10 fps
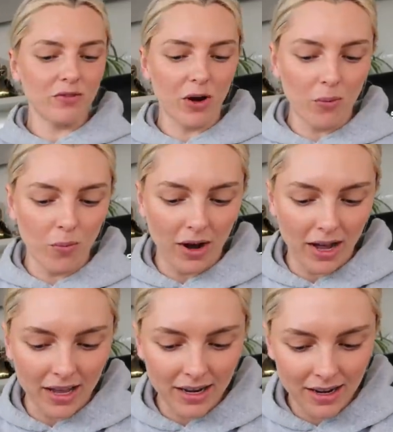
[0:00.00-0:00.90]
I've got
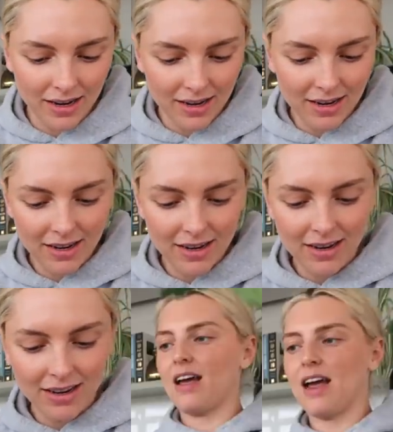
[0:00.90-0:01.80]
one.
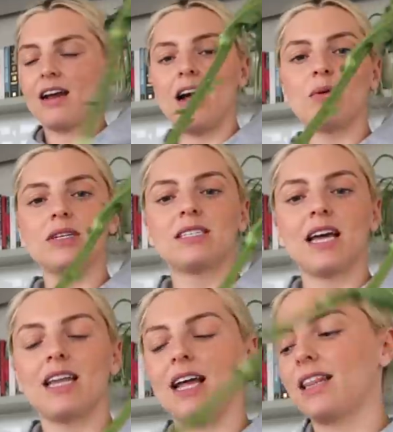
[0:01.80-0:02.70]
And I will
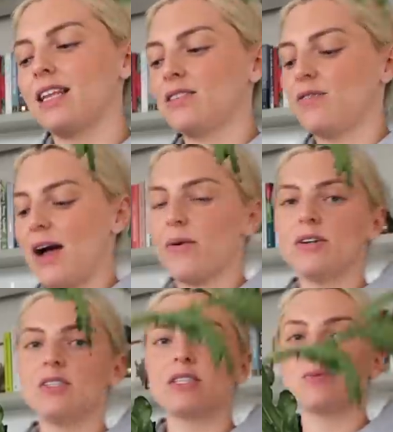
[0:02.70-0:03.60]
say, like, these
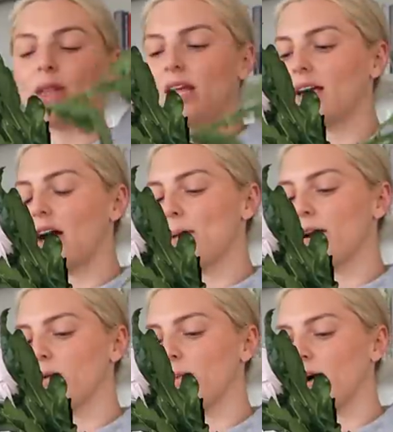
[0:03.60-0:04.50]
flowers, when they come out of the